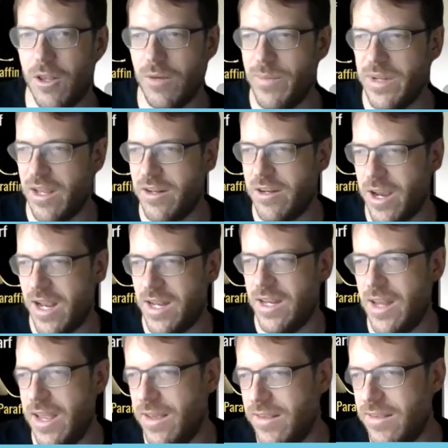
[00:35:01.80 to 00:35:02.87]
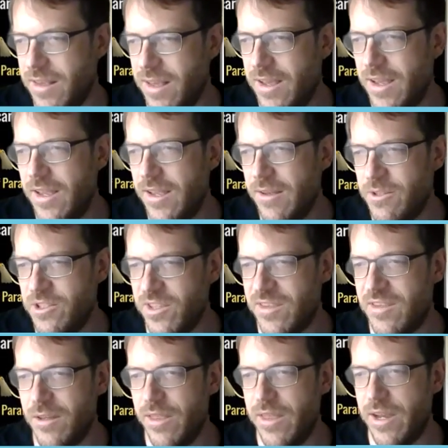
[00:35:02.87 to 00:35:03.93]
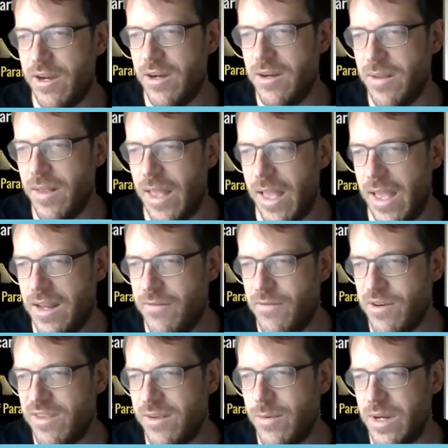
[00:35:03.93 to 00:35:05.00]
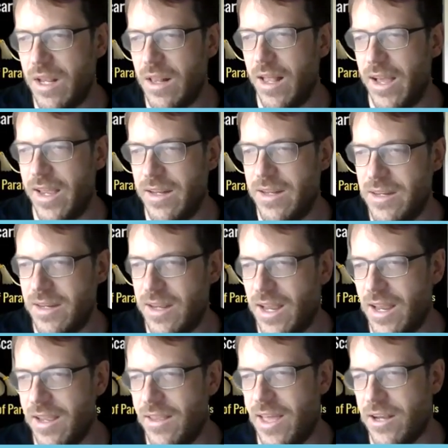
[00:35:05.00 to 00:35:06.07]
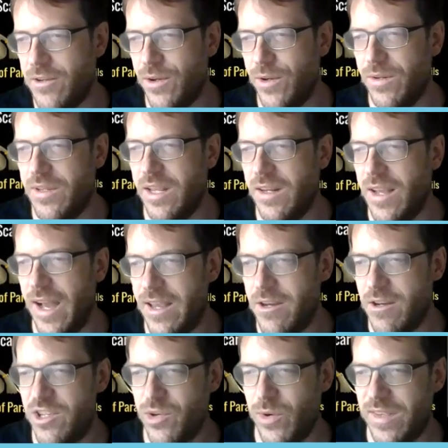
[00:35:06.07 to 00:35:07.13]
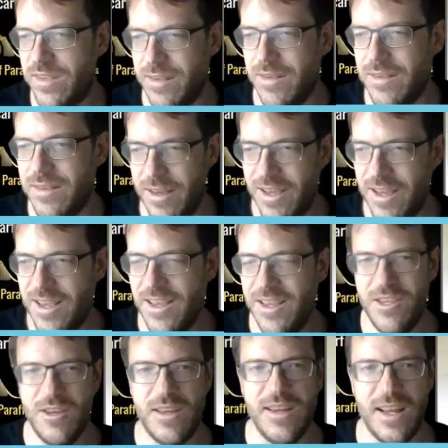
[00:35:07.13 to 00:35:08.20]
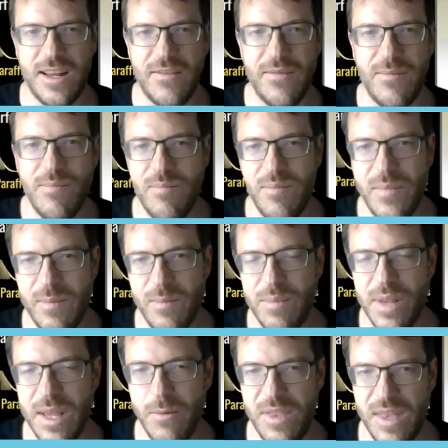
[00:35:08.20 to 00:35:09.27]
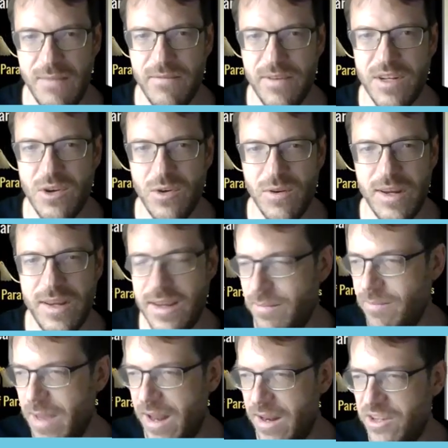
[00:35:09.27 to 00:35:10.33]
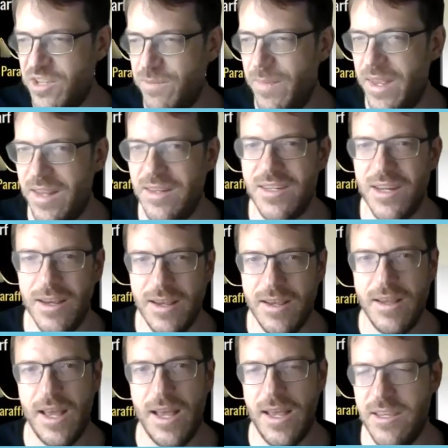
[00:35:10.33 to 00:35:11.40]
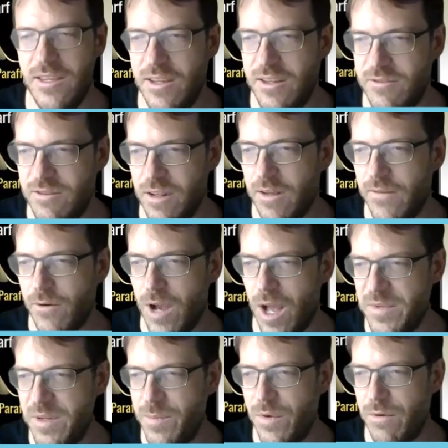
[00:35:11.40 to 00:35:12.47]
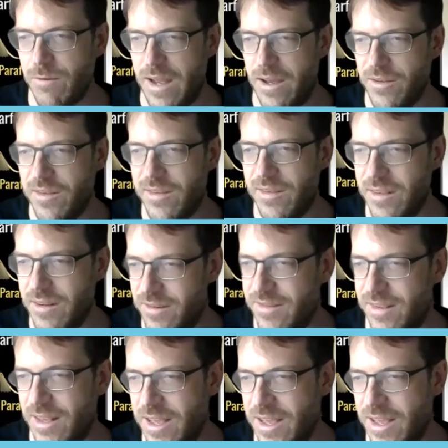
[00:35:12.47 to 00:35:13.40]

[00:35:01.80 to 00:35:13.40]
the globe in under 80 days, which is still there. And if you're so inclined, that goal can guide your choices. You can kind of play with inventory management. You can look for optimal routes.